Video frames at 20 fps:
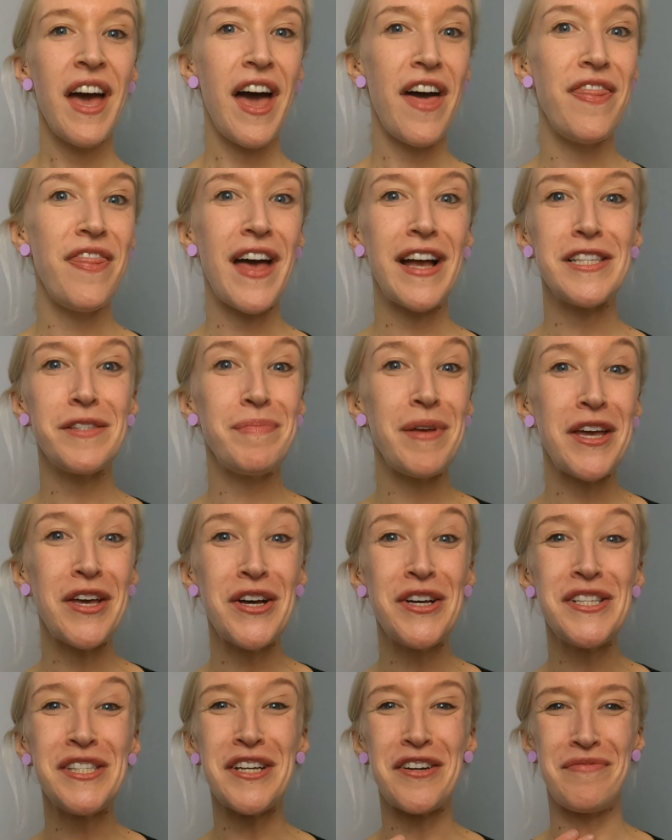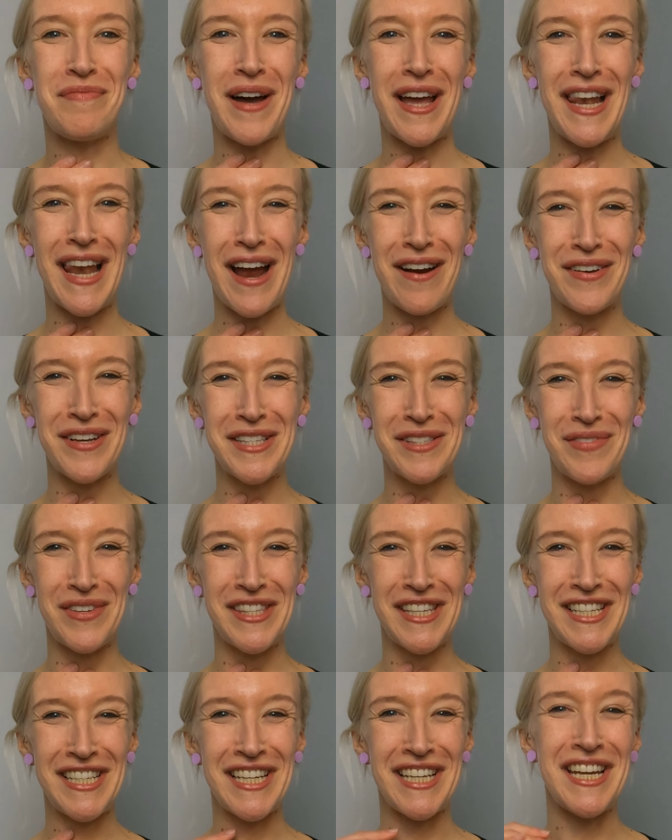And that's because of my larynx
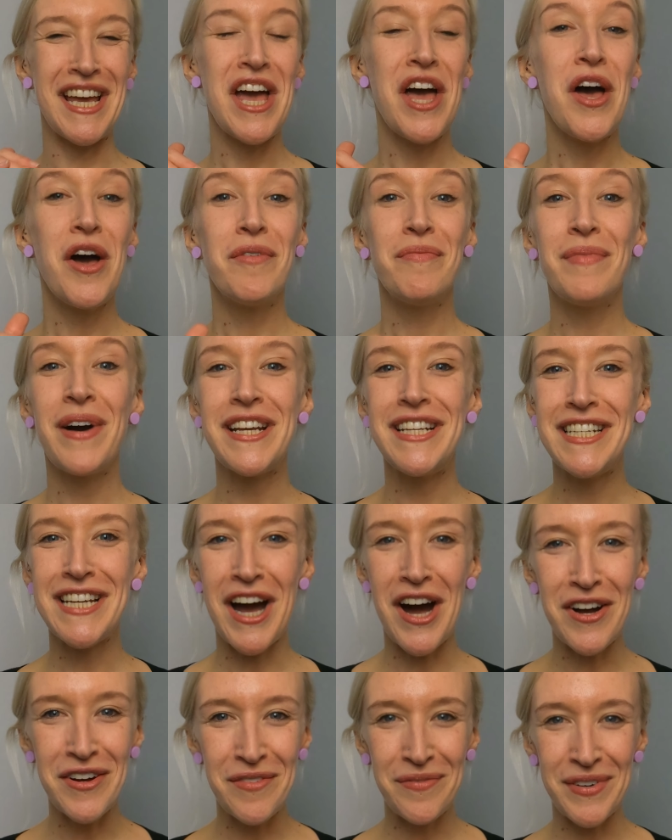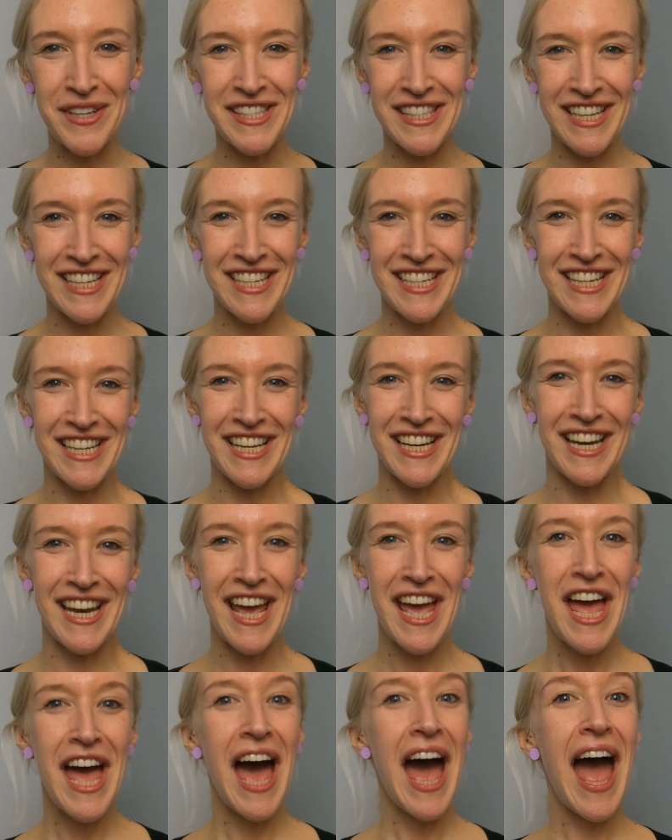position, my tongue position,
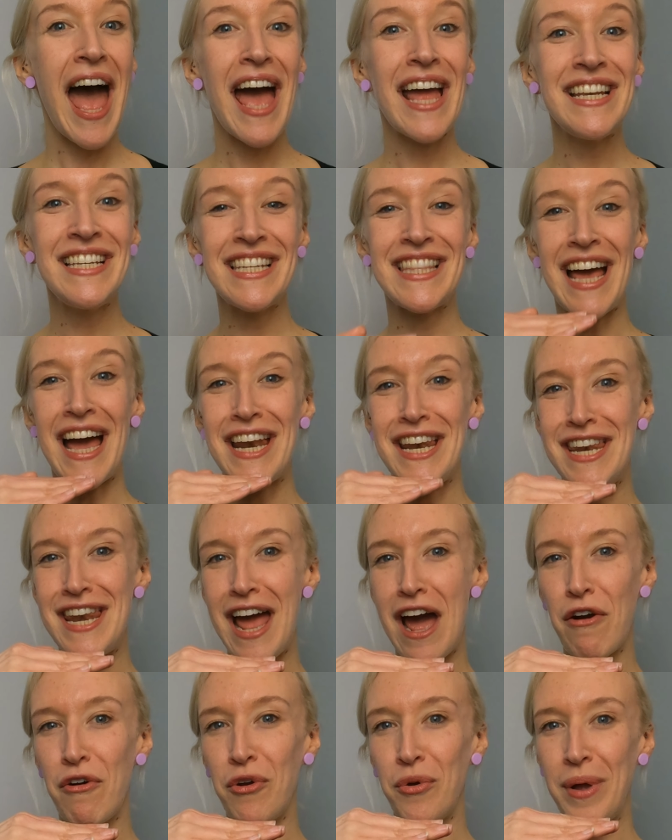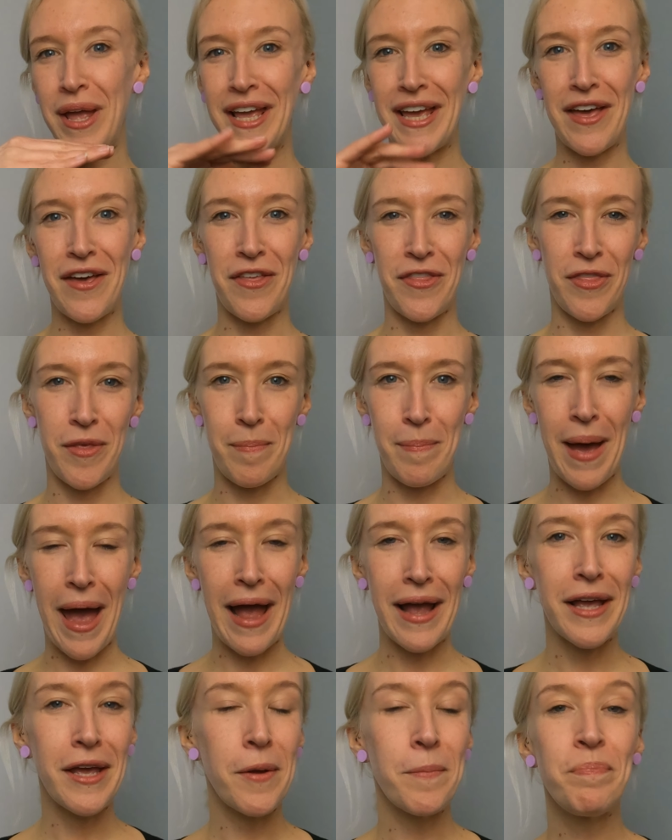and that narrowing at the
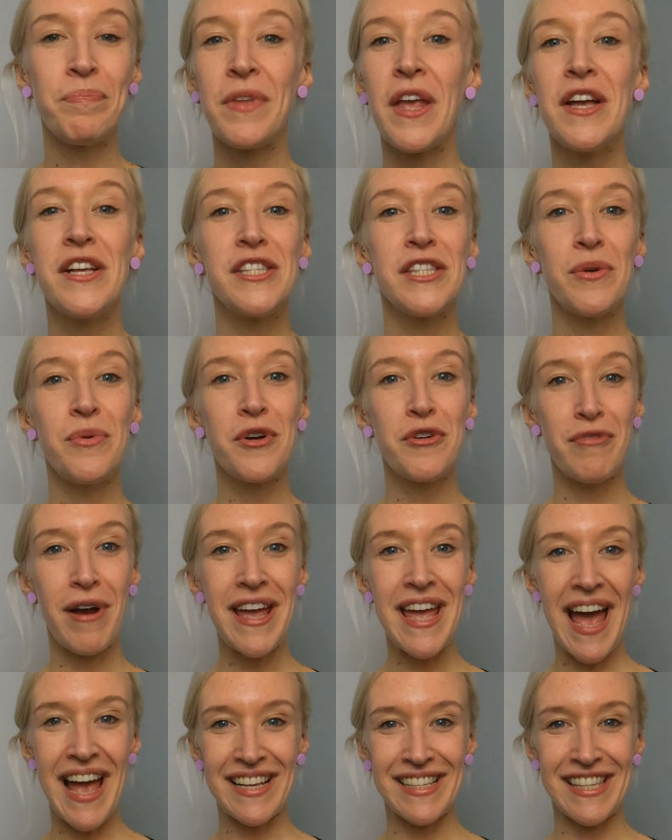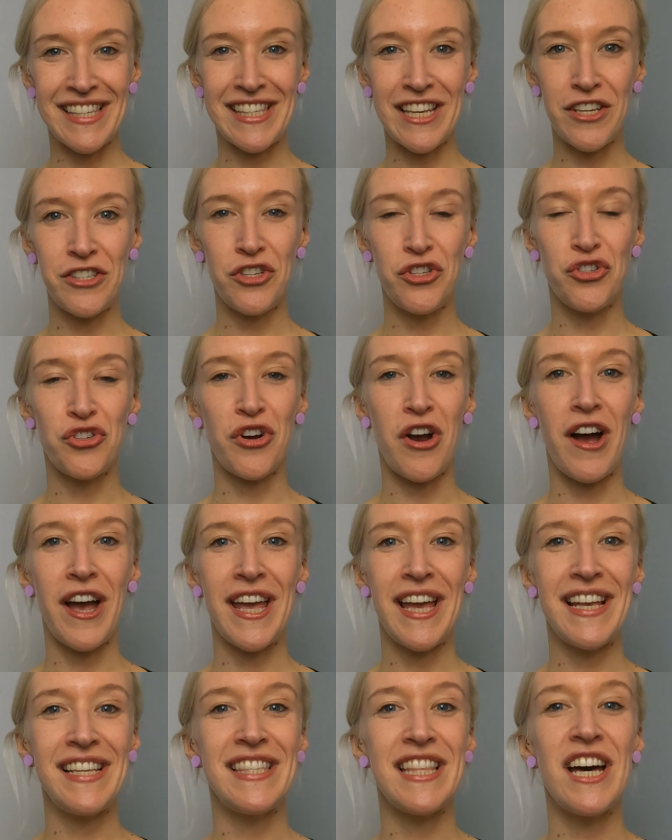back. So a great exercise to
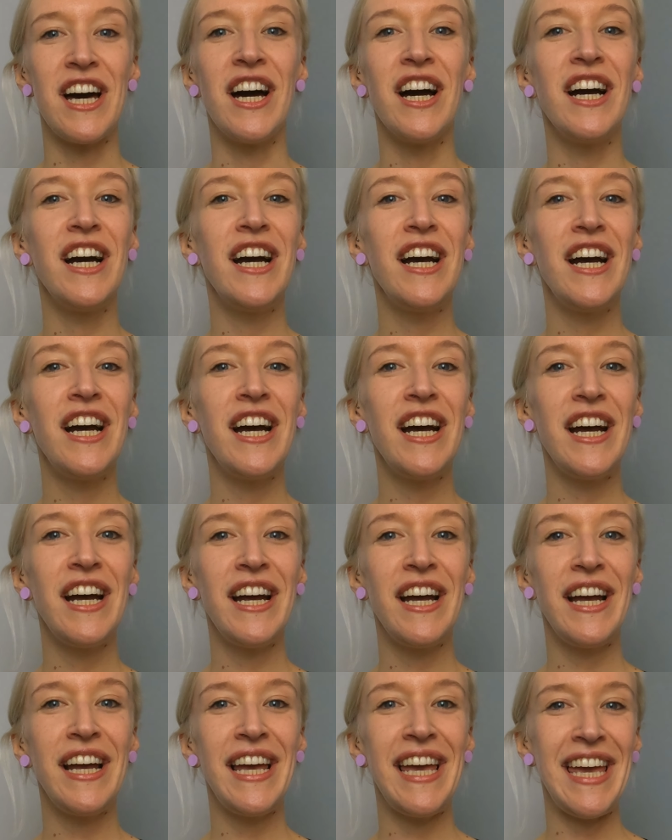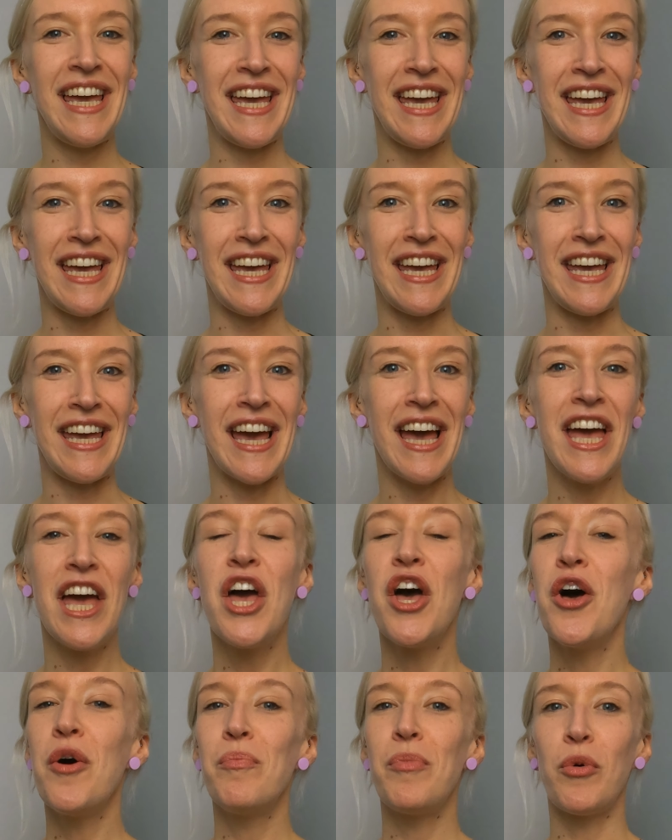try is the ng,
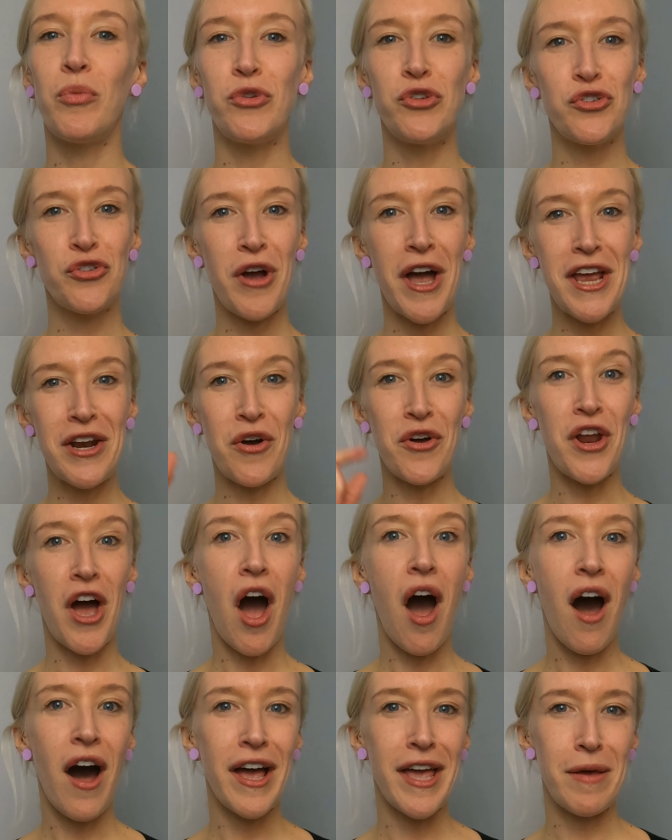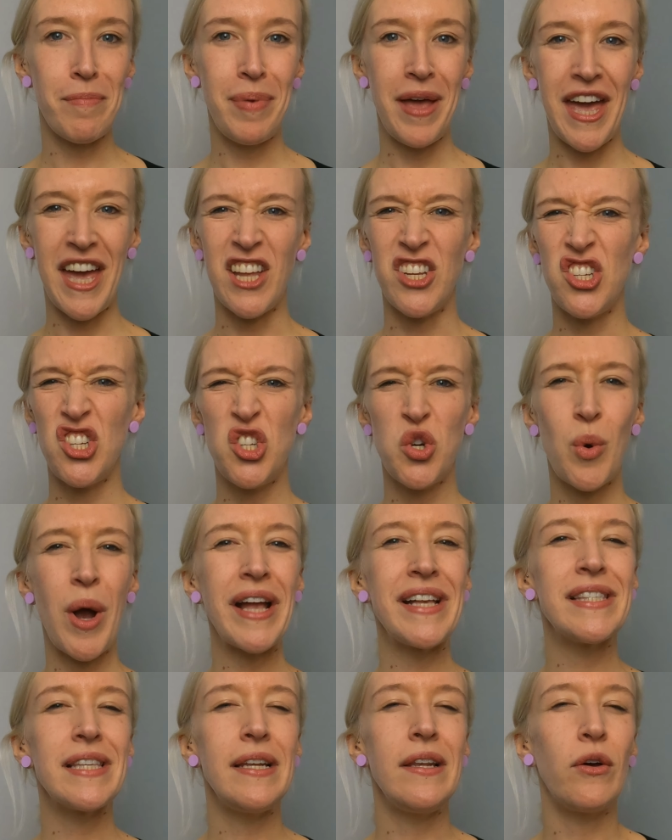but we'll try it on a higher pitch.
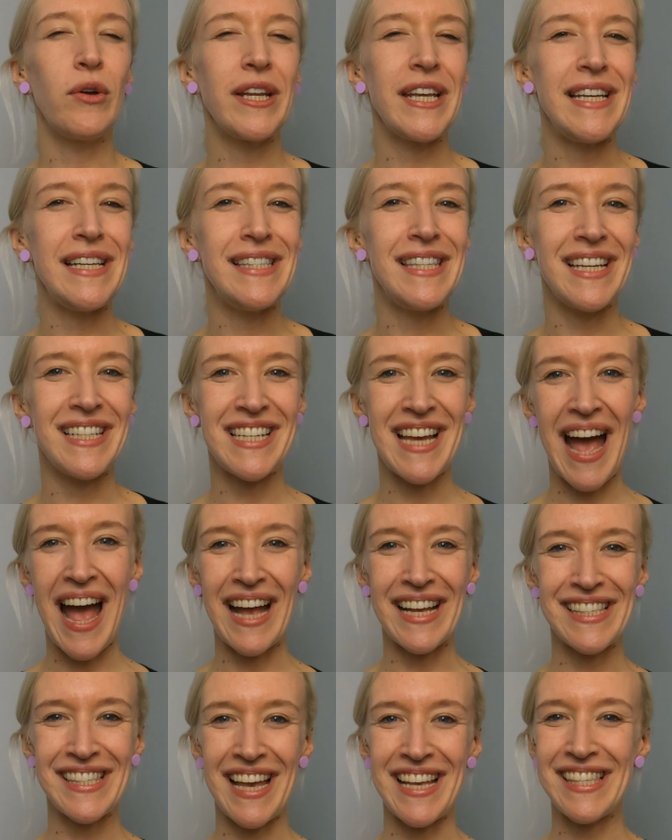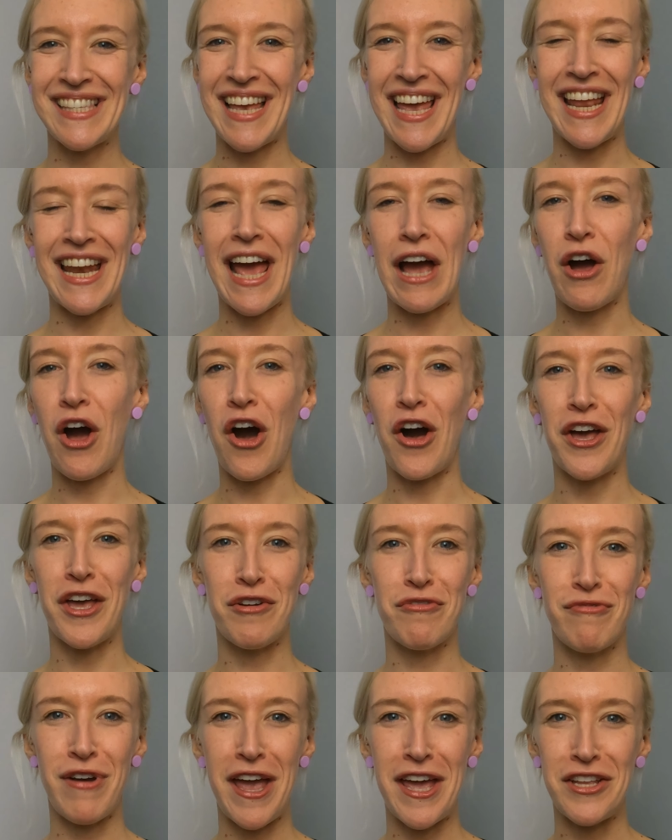Twang's a lot easier to access in our
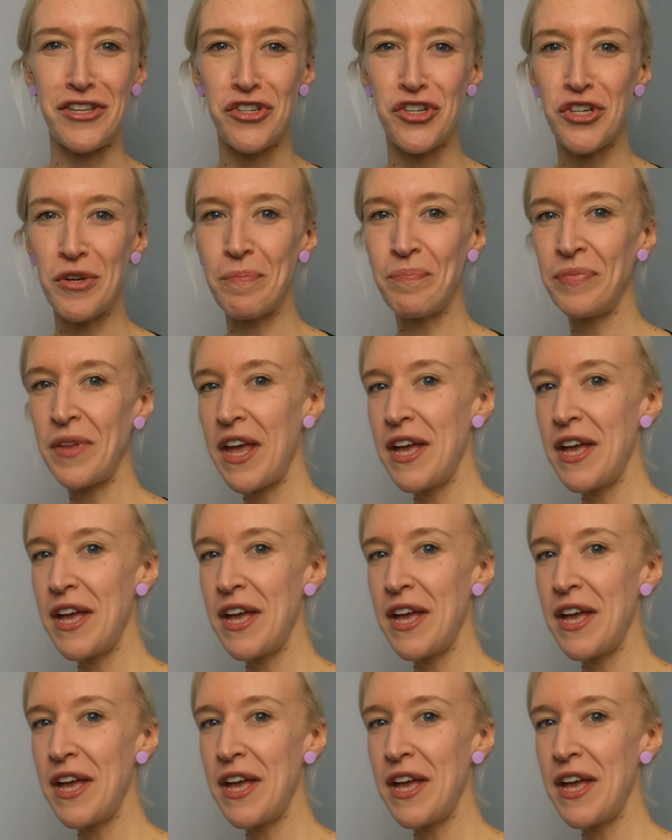higher range.